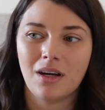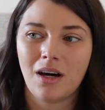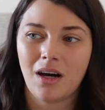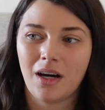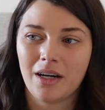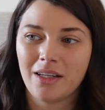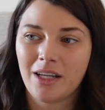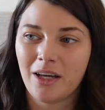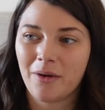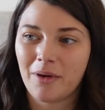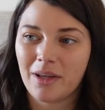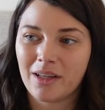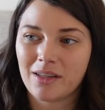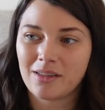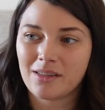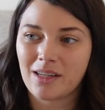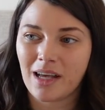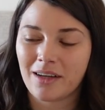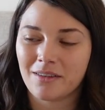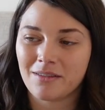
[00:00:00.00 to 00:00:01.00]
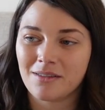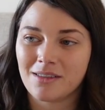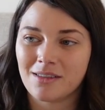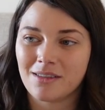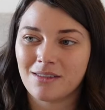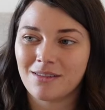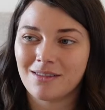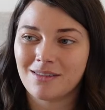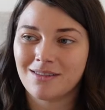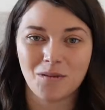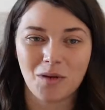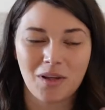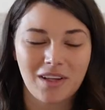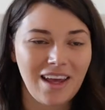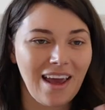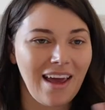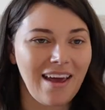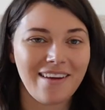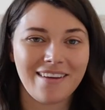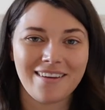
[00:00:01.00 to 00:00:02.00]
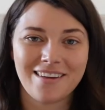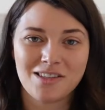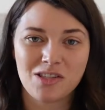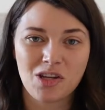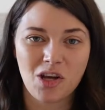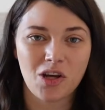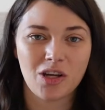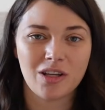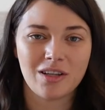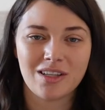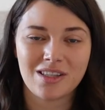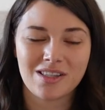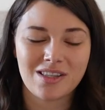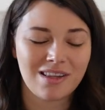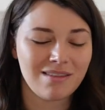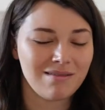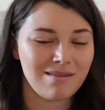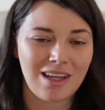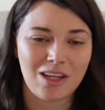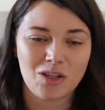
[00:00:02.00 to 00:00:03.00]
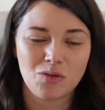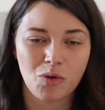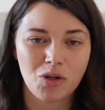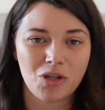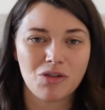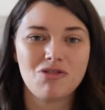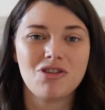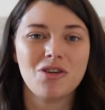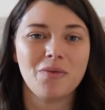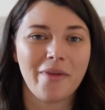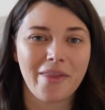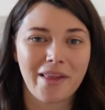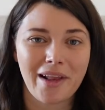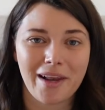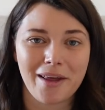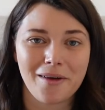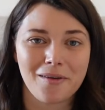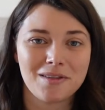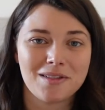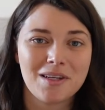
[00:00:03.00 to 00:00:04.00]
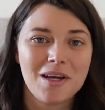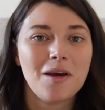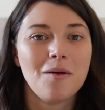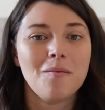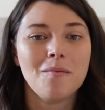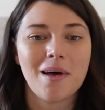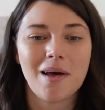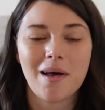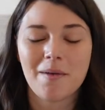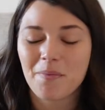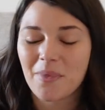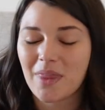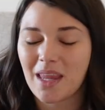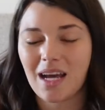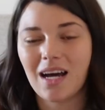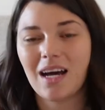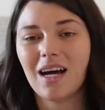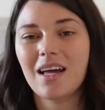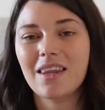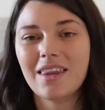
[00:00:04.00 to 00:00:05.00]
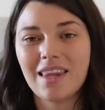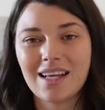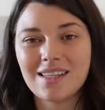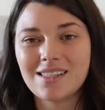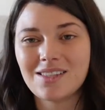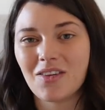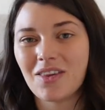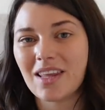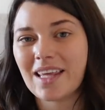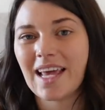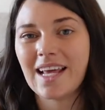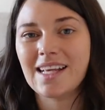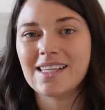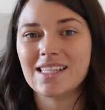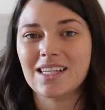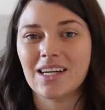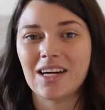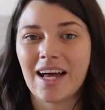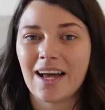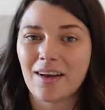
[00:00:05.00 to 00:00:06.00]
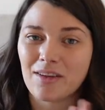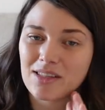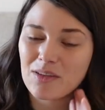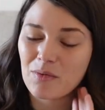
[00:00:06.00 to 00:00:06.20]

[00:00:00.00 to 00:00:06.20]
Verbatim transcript: I know it sounds, well yeah, that's what you do with clothes, but that's not the case in our house.